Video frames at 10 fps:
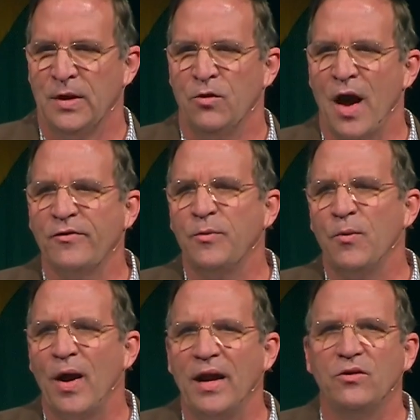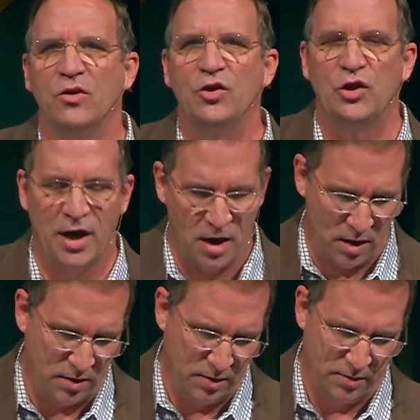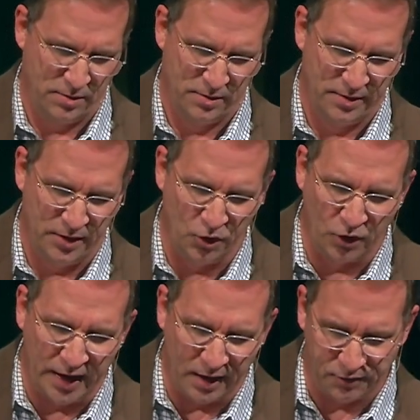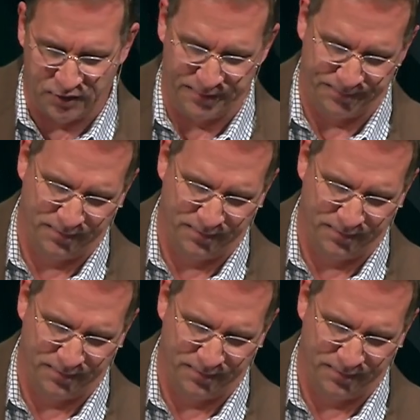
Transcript: You have to be ready to share your gifts.